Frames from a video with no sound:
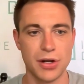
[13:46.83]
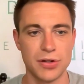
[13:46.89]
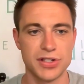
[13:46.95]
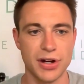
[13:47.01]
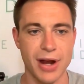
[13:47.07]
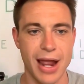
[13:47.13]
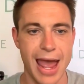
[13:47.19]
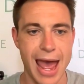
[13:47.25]

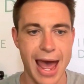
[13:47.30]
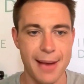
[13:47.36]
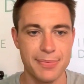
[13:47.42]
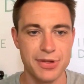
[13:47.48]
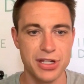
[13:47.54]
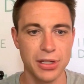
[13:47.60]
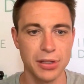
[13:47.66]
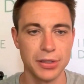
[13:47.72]
codes are
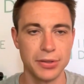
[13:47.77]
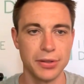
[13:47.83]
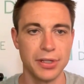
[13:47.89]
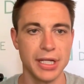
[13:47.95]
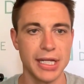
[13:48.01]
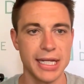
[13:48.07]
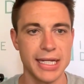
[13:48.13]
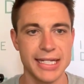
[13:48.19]

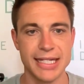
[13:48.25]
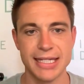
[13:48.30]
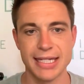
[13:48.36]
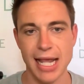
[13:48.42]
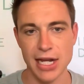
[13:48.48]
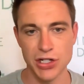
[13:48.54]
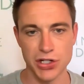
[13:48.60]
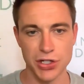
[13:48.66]
absolutely
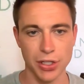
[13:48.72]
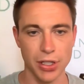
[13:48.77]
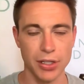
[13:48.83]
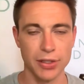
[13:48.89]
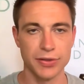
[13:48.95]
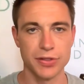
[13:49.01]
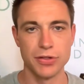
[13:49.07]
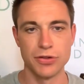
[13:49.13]

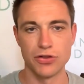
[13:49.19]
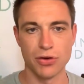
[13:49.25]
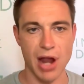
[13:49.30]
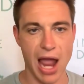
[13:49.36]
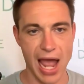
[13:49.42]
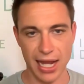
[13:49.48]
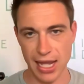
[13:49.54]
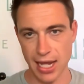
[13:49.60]
essential to
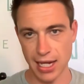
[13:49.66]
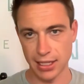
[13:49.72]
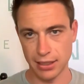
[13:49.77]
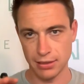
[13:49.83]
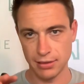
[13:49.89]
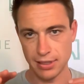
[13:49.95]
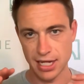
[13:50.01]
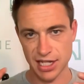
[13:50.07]

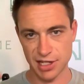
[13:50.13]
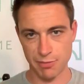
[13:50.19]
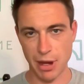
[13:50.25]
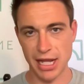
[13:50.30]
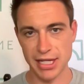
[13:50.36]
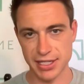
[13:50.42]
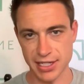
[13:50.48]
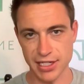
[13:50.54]
tracking
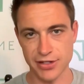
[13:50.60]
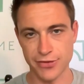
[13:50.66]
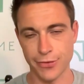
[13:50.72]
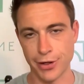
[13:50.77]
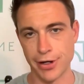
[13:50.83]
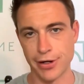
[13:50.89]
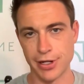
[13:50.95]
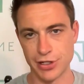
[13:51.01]
expenses
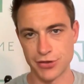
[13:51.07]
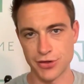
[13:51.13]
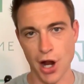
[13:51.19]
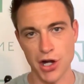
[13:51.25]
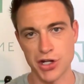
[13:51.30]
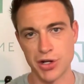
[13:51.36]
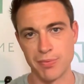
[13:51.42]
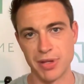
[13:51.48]
for your
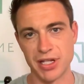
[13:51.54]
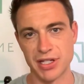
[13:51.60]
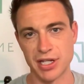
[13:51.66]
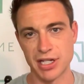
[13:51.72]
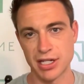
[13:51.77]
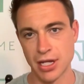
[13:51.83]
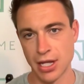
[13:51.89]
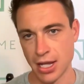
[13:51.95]
construction
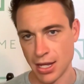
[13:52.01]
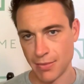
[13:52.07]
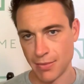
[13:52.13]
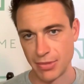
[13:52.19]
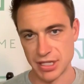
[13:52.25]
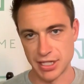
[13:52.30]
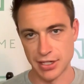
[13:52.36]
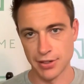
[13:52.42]
business,
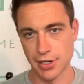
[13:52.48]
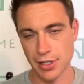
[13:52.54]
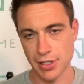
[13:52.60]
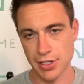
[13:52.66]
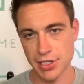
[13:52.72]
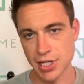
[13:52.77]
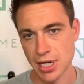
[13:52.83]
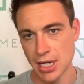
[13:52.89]

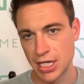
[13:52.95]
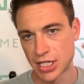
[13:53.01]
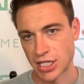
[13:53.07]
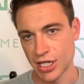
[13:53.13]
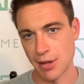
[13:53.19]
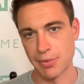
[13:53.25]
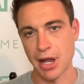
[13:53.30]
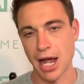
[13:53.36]
materials,
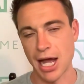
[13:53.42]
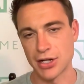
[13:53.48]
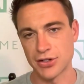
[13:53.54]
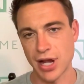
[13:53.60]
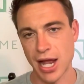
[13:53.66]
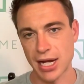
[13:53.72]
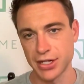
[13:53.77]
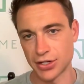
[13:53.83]

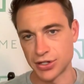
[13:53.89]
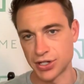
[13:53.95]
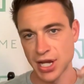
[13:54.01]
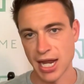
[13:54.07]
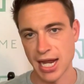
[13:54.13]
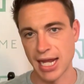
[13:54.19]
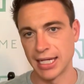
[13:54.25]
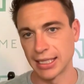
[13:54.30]
subcontractors,
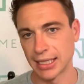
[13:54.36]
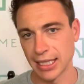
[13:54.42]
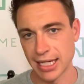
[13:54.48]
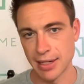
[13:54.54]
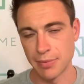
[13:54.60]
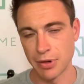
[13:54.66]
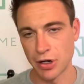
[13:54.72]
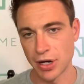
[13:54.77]
and
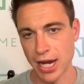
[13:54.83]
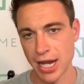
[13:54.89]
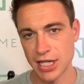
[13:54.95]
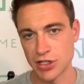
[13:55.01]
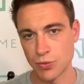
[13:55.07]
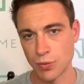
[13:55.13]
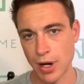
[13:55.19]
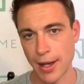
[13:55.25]
labor
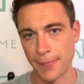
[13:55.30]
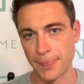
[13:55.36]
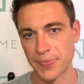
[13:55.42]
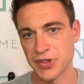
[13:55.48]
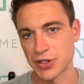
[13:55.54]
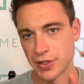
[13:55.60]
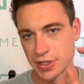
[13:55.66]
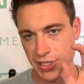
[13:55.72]
as well.
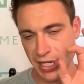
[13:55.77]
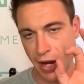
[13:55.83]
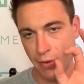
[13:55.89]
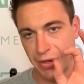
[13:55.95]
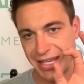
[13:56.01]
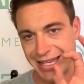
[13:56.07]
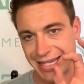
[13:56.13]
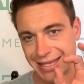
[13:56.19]
So this is
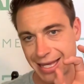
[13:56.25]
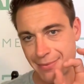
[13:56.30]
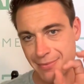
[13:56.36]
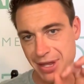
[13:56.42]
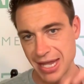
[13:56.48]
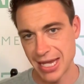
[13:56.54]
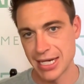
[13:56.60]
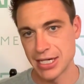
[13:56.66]
how we get
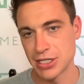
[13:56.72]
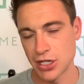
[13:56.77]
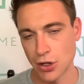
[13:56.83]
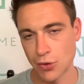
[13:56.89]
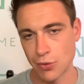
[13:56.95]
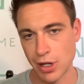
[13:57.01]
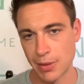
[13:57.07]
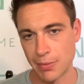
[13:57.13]
them
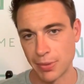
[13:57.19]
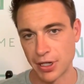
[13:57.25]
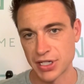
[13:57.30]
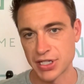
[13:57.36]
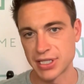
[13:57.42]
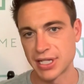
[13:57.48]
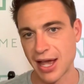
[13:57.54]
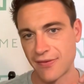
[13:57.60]
into
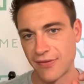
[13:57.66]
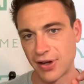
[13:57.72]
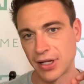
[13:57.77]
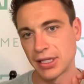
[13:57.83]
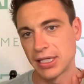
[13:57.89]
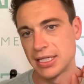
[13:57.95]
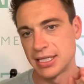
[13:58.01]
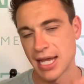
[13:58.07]
QuickBooks.
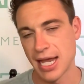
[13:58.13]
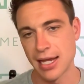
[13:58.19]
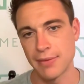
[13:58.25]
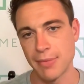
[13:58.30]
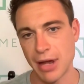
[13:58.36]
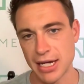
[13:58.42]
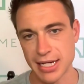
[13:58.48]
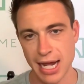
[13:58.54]
Definitely
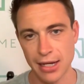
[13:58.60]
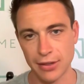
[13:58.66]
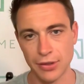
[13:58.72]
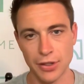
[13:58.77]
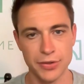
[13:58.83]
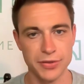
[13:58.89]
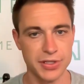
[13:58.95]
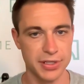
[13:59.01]
take my
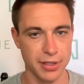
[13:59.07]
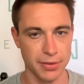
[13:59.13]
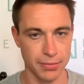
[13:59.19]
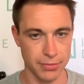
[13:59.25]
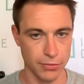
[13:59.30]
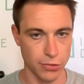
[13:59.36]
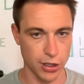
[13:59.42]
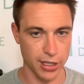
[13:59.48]
downloads, the
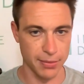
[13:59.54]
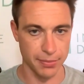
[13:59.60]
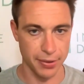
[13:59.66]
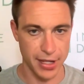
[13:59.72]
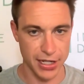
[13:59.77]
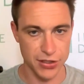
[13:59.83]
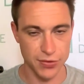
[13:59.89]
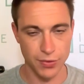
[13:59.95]
more
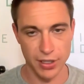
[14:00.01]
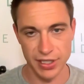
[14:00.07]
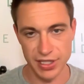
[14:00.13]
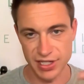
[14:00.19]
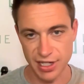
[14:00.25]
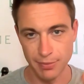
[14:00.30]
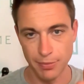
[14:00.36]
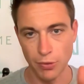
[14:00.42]
complex one,
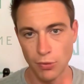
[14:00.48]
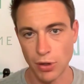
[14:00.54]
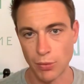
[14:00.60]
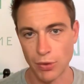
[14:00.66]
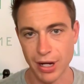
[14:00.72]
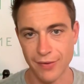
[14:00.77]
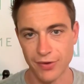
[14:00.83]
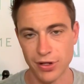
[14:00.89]
the simple
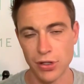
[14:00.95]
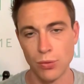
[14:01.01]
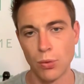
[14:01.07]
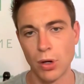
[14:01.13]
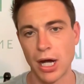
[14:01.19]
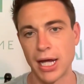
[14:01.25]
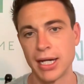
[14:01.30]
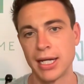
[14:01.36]
one, whatever you
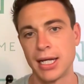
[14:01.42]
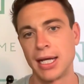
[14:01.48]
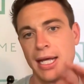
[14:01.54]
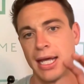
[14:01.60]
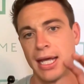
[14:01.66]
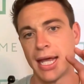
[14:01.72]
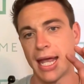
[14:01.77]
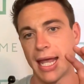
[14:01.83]
want,
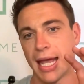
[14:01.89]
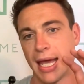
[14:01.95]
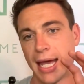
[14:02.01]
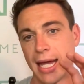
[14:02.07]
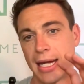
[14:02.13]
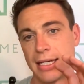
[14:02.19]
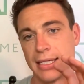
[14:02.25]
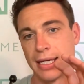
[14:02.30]

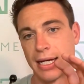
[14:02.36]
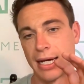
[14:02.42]
and